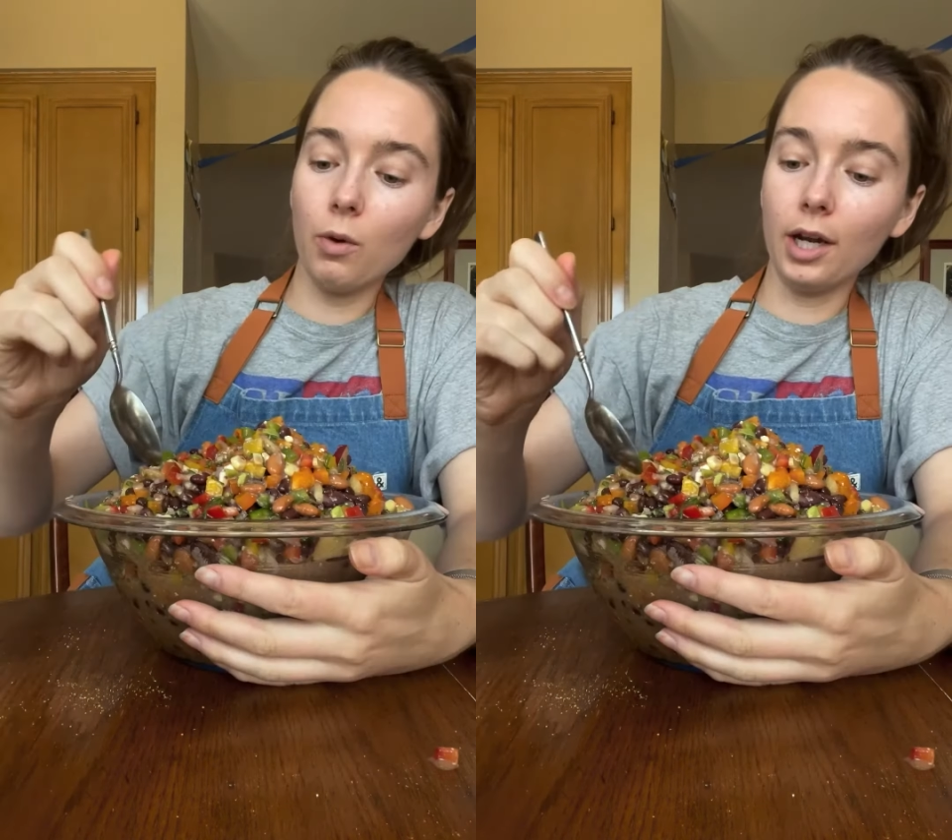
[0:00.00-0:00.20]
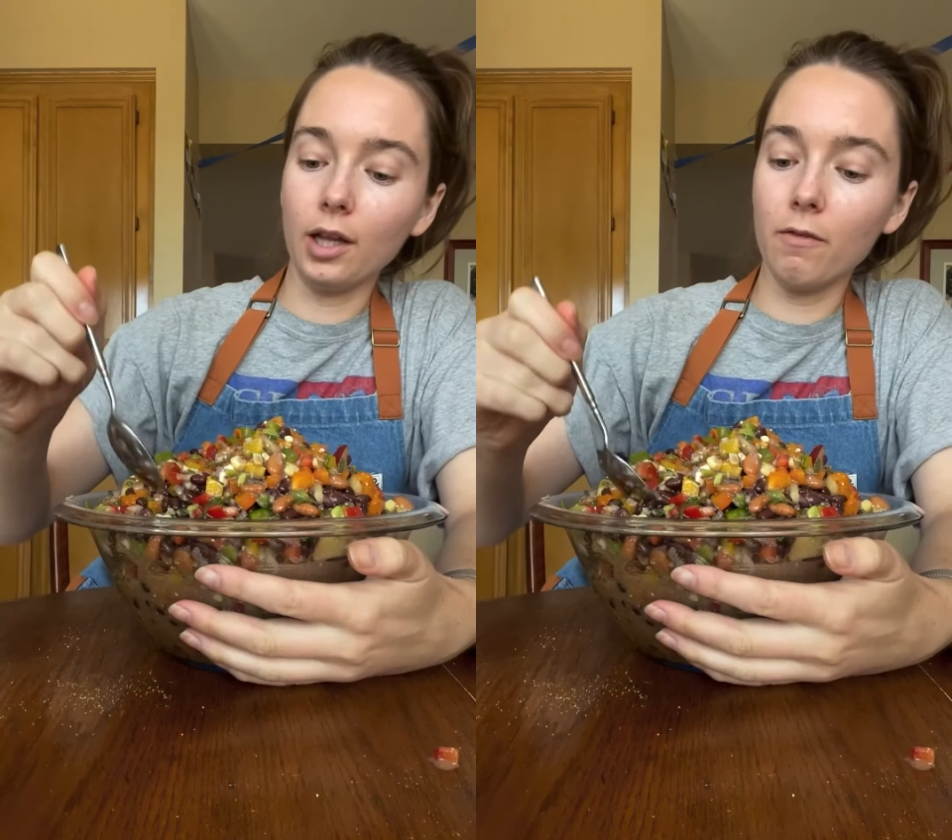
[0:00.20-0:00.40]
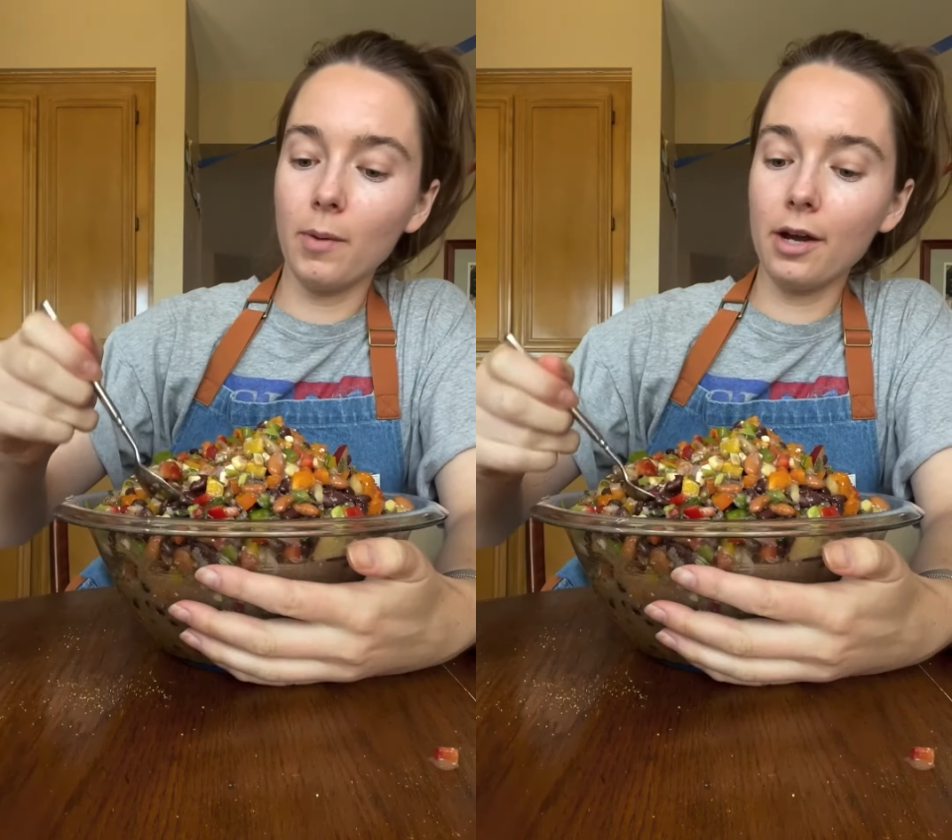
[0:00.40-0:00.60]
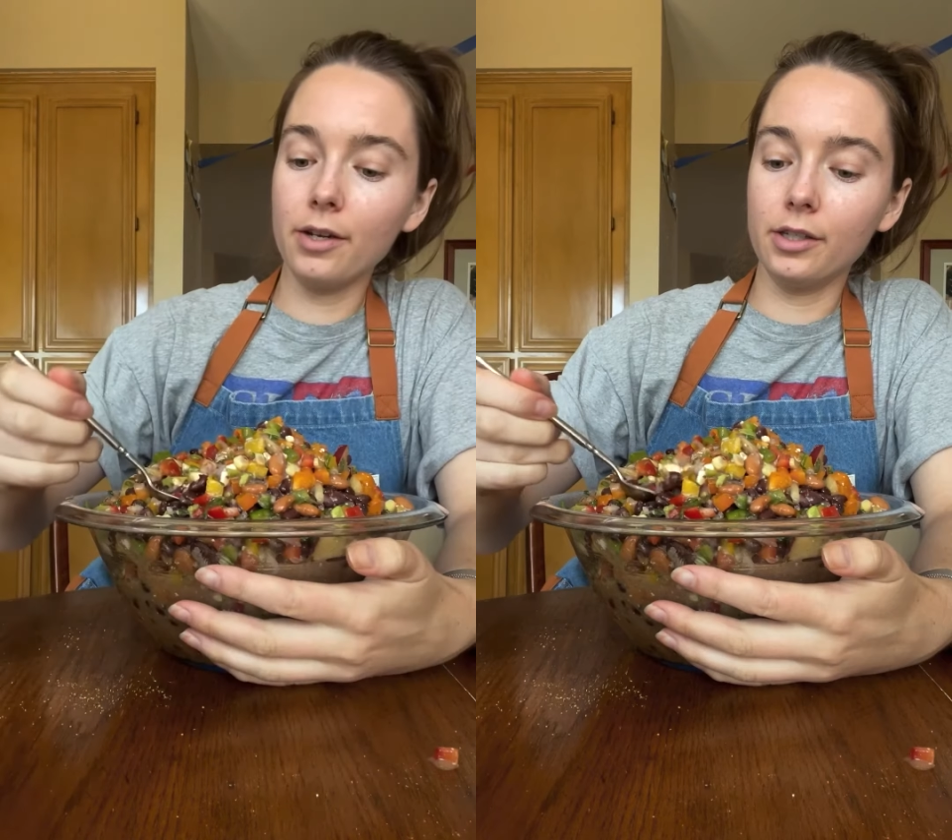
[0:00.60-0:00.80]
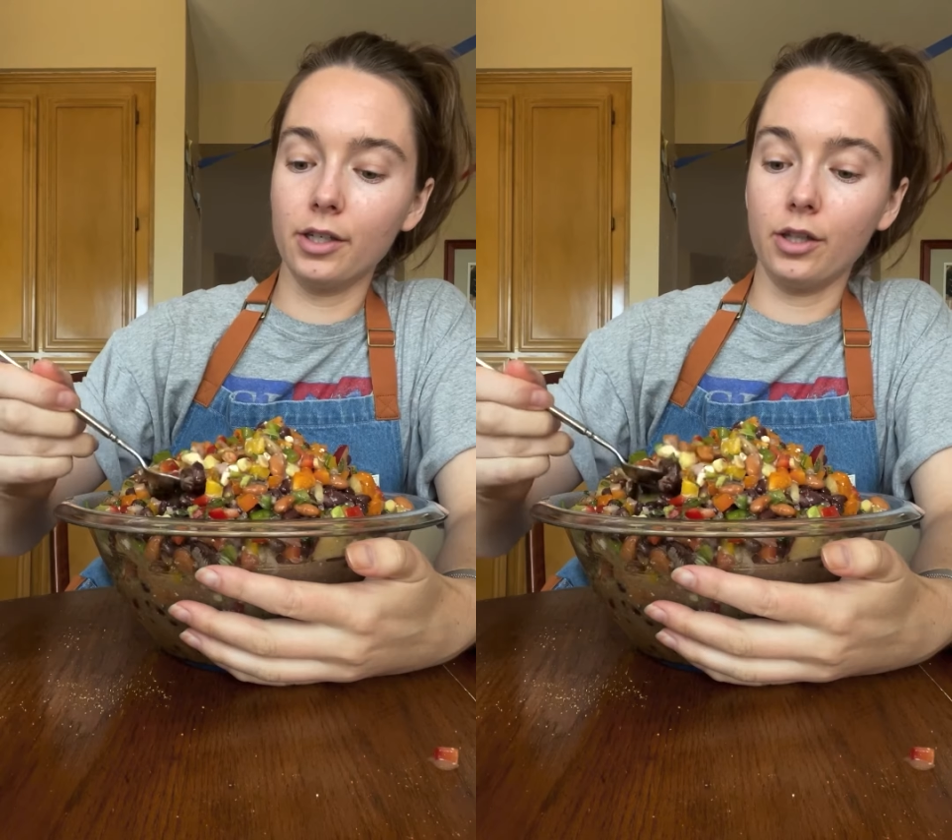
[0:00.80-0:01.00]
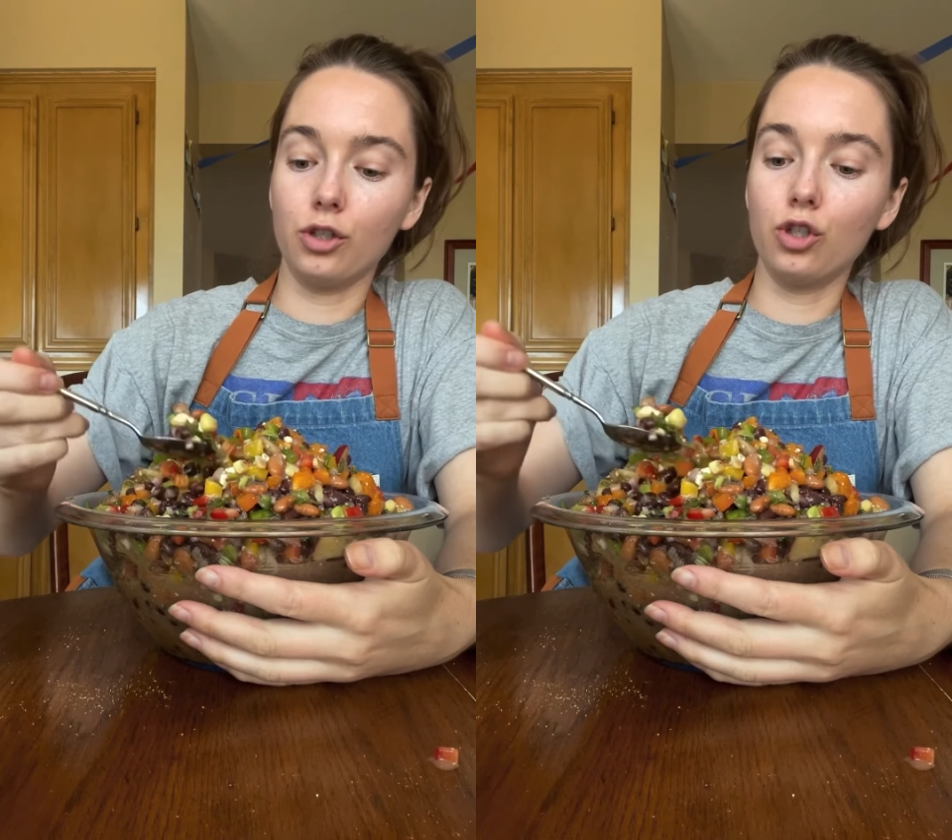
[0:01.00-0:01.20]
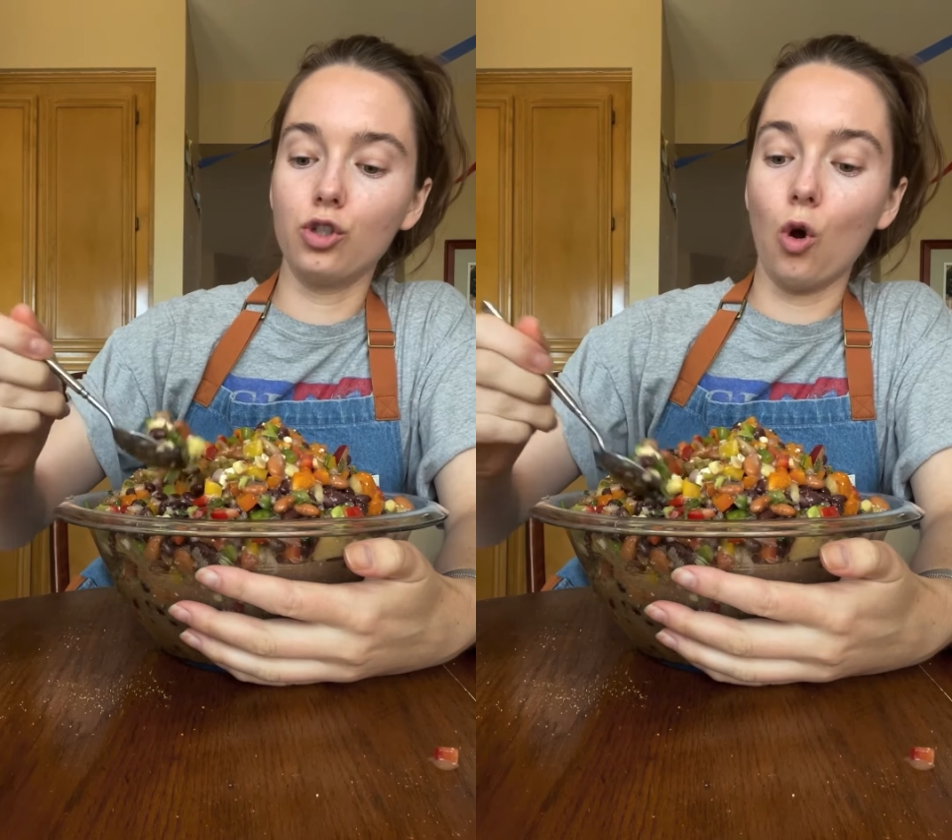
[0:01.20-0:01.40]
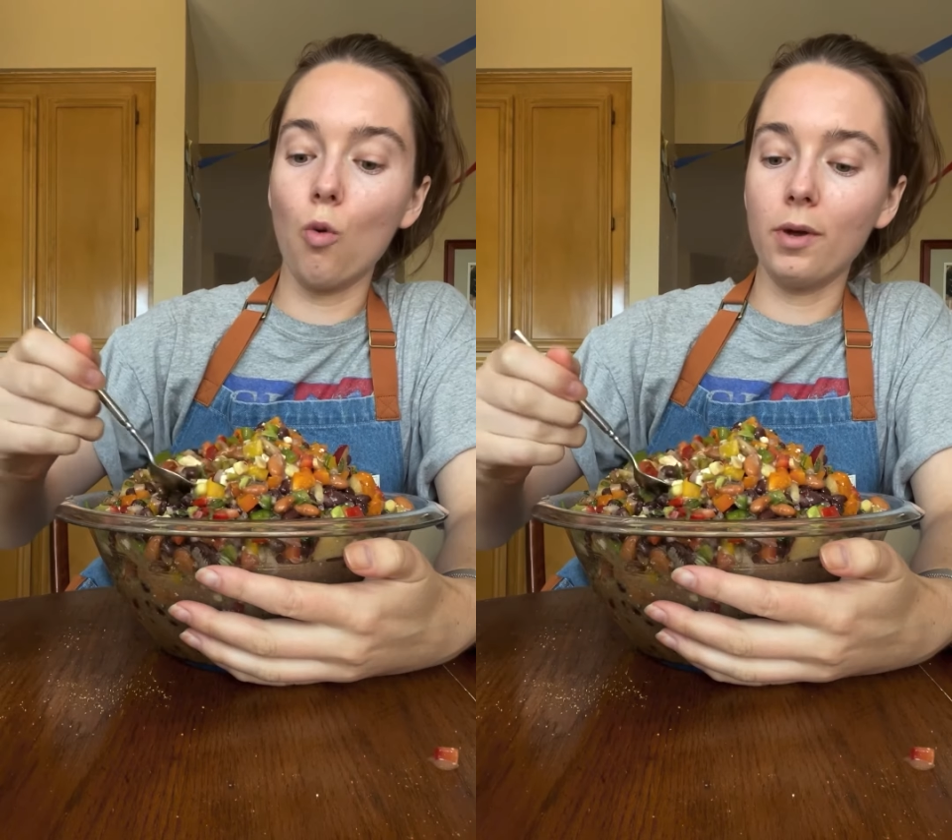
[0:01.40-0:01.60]
I love about it is that there's
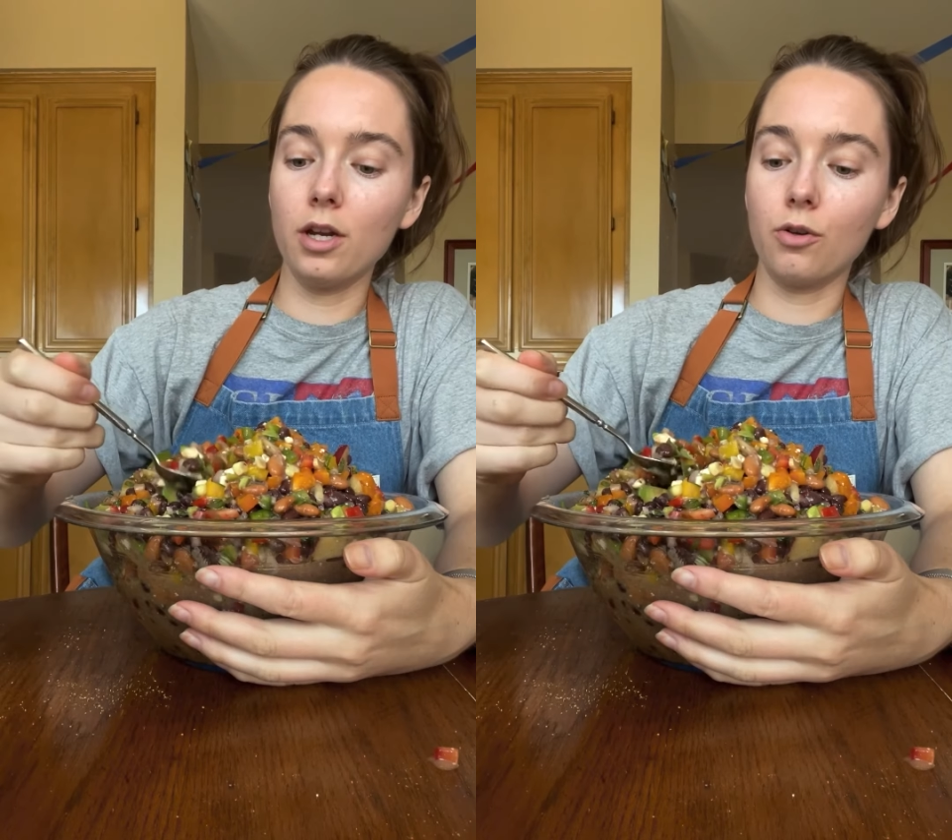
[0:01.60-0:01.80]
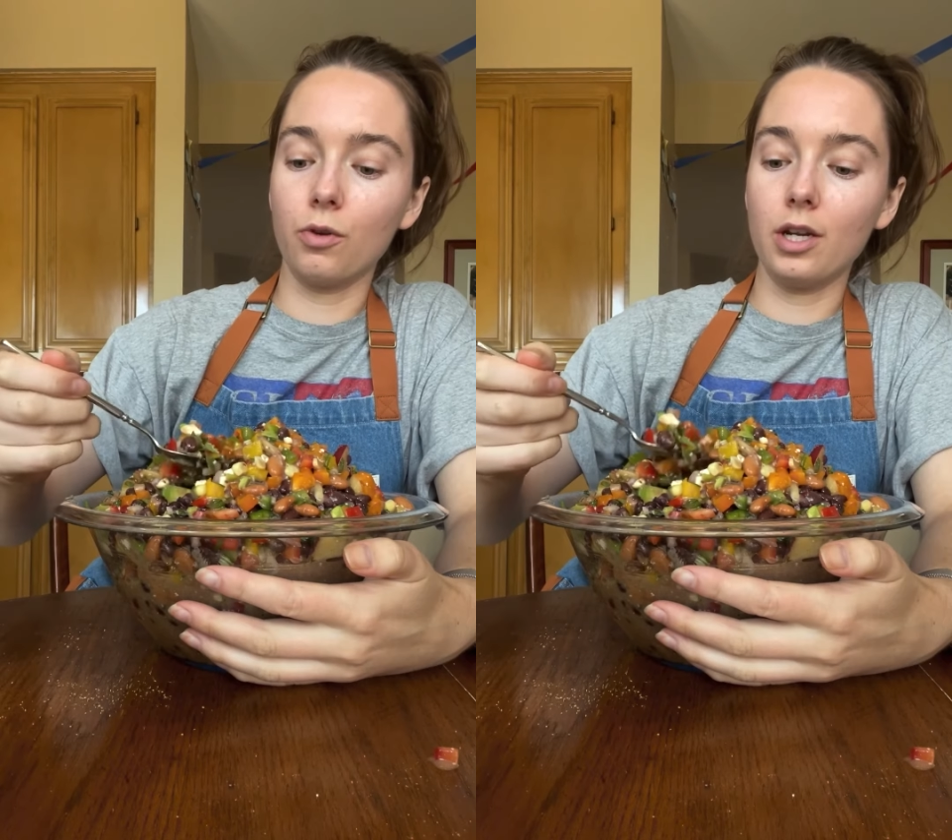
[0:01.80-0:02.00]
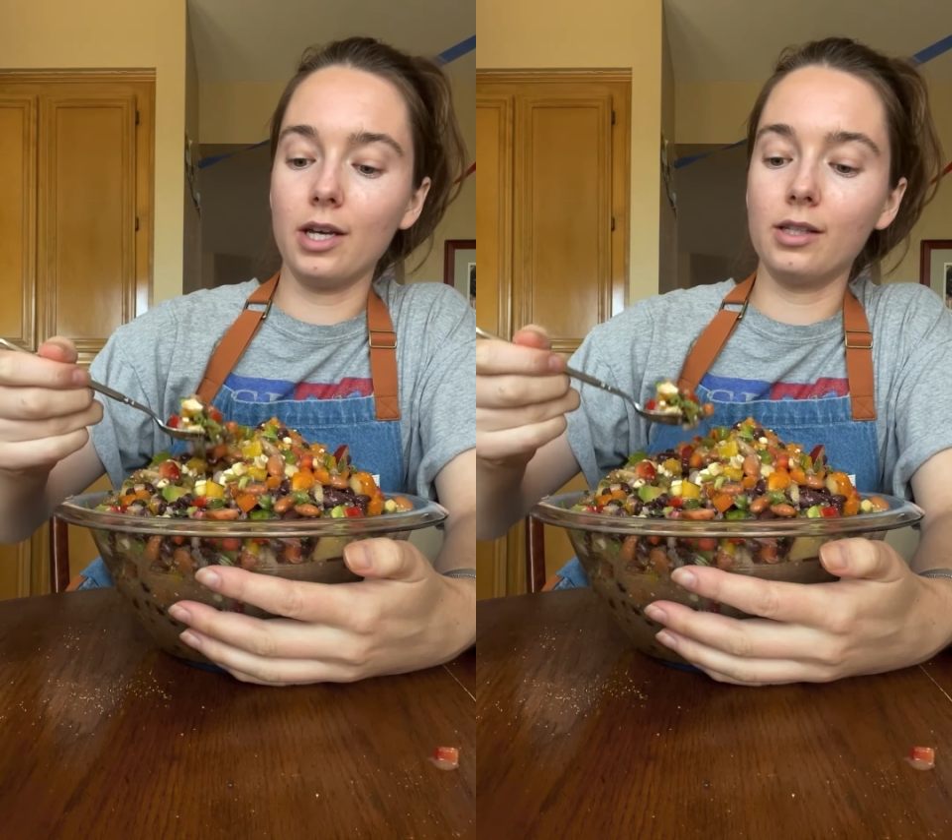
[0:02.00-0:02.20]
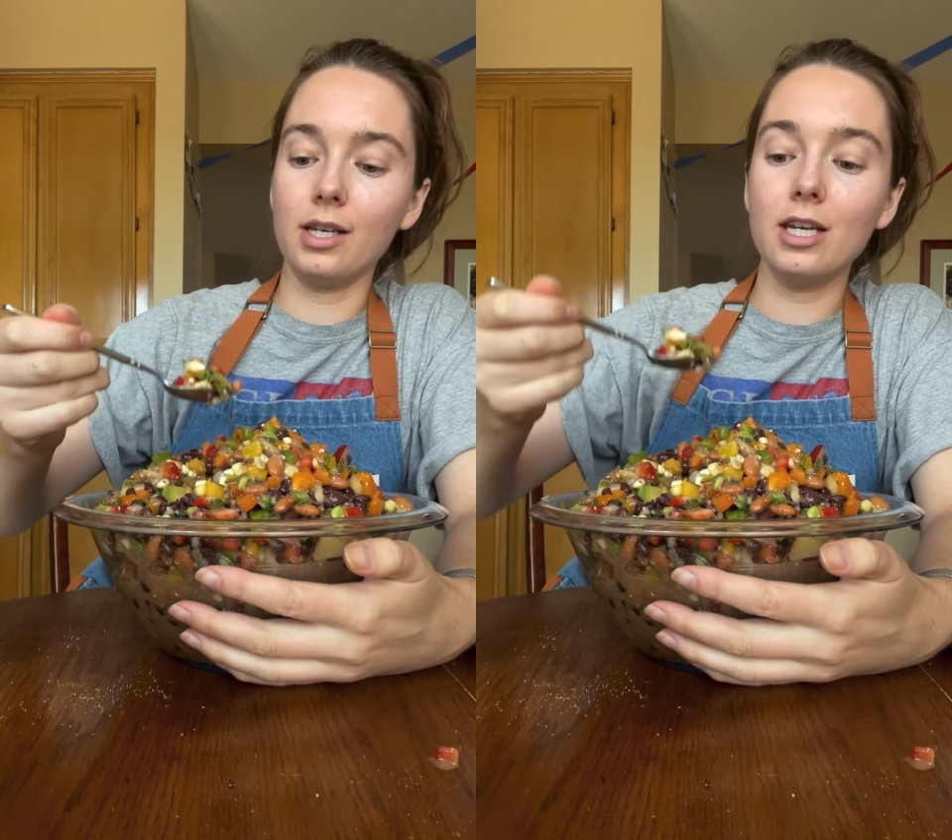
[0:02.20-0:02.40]
so many ingredients.